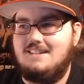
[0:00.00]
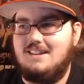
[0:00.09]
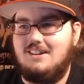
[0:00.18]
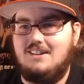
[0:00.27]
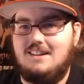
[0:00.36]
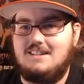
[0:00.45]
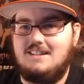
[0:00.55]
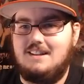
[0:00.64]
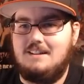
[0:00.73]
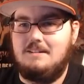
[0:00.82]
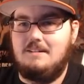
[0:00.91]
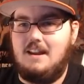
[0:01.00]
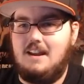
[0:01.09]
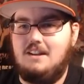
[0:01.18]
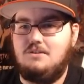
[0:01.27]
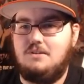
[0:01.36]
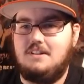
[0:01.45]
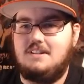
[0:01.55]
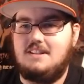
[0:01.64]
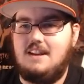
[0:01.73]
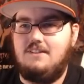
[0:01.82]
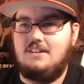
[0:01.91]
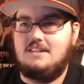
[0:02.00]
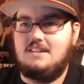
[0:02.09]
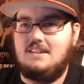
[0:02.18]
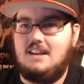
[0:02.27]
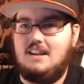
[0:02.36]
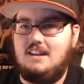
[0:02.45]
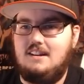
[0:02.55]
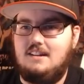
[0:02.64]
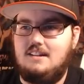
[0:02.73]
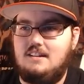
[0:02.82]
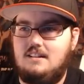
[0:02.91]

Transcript: So let's see. Android 17.